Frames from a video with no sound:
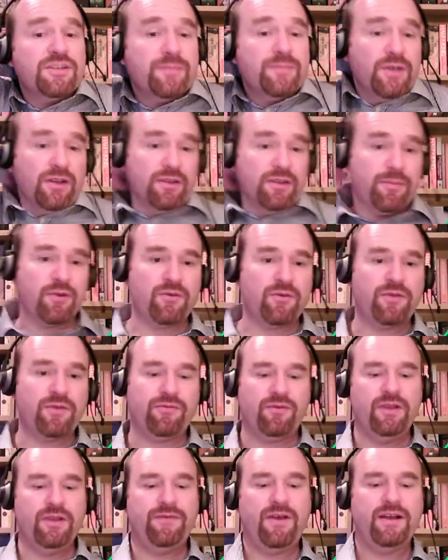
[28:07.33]
beyond the
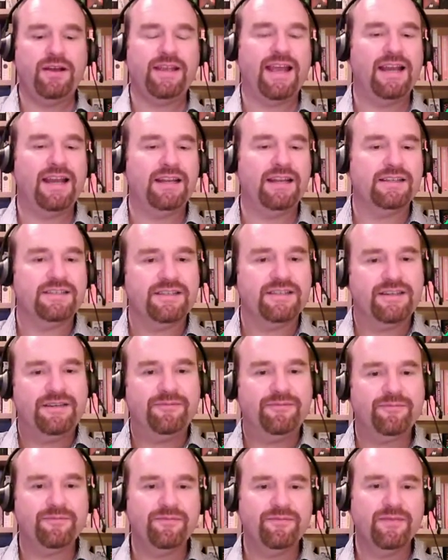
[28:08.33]
periphery of our galaxy.
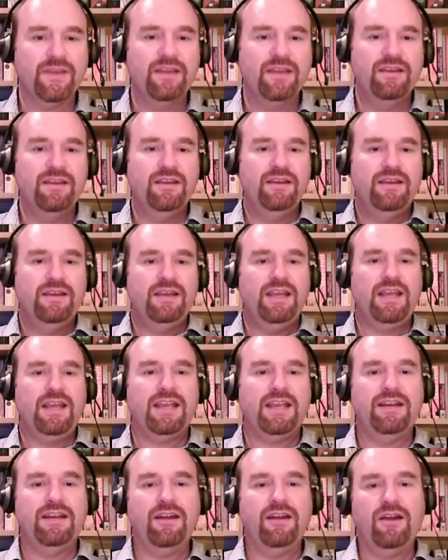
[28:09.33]
It
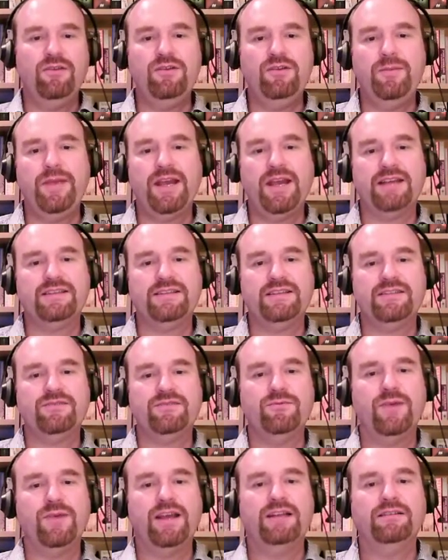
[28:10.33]
can only be accessed
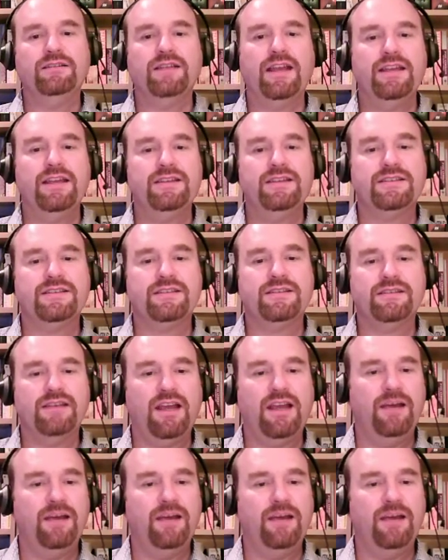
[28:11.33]
through L gates, and